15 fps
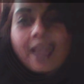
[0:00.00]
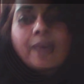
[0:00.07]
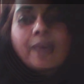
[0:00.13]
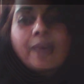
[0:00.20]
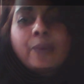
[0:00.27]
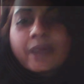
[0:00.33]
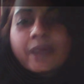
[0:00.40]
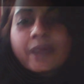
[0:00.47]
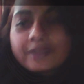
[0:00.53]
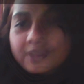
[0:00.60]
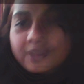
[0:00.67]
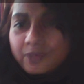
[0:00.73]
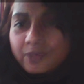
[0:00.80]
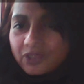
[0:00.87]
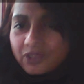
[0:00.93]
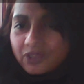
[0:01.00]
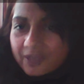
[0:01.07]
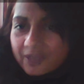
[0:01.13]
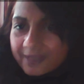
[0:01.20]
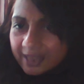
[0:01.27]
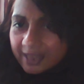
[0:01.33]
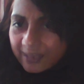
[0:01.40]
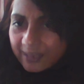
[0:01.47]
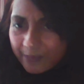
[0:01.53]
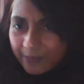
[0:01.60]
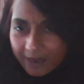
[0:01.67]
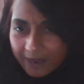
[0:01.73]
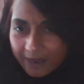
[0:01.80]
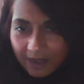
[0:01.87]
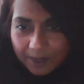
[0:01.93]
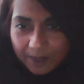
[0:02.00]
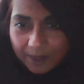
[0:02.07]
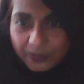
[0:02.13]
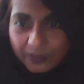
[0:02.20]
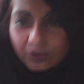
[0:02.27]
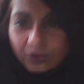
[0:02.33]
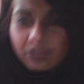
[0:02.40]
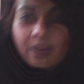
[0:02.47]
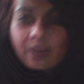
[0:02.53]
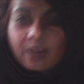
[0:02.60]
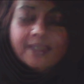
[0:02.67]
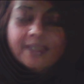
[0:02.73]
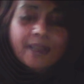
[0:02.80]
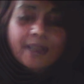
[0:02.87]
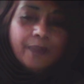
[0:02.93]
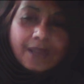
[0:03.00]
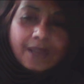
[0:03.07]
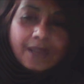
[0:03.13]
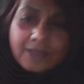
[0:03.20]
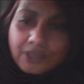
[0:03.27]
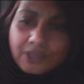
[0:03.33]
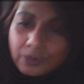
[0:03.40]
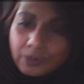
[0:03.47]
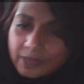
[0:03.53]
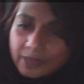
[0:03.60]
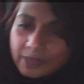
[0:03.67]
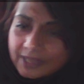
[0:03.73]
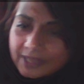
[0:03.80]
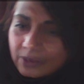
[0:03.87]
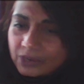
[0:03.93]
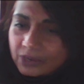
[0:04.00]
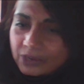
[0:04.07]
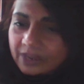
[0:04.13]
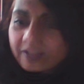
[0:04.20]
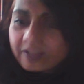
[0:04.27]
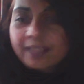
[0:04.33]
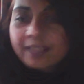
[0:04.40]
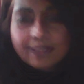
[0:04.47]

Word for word: whether it was just daily pickups or you know at some kind of school social event,